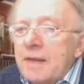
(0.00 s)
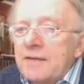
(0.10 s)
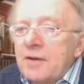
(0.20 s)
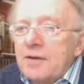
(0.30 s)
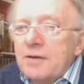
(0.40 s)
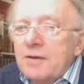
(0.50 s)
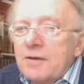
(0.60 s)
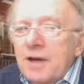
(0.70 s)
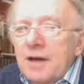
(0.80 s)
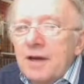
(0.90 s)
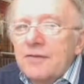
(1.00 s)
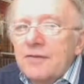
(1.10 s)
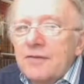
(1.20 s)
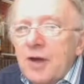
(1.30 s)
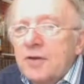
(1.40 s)
it's not really
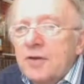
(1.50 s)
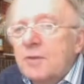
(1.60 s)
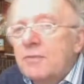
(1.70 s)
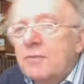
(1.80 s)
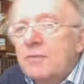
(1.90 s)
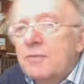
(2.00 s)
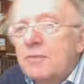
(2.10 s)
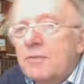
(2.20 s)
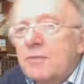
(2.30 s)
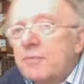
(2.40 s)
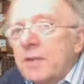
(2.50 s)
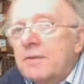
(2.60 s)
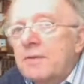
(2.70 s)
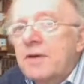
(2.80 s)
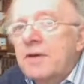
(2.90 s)
starting a movement,
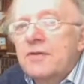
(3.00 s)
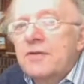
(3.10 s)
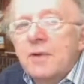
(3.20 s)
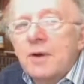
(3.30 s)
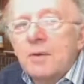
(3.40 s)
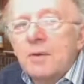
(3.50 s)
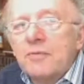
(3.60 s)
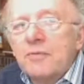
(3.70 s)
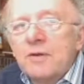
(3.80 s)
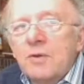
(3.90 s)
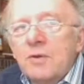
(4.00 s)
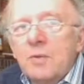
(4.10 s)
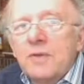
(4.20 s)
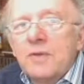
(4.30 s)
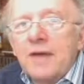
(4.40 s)
because you know a movement
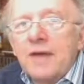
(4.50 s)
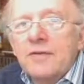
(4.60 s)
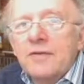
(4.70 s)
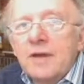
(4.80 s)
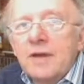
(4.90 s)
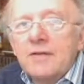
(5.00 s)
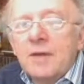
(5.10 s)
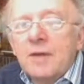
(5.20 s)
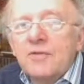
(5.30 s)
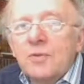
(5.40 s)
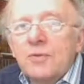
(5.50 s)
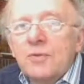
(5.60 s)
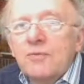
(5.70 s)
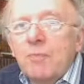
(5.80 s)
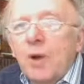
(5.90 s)
always has some
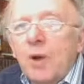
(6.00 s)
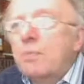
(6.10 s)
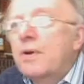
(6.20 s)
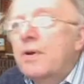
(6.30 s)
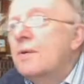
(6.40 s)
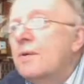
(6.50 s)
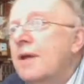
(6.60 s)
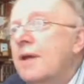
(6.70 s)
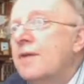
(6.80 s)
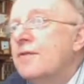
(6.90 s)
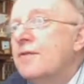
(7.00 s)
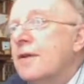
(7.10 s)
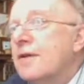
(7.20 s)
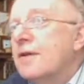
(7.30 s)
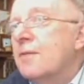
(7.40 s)
sort of pope who leads
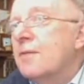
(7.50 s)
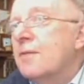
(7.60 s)
it,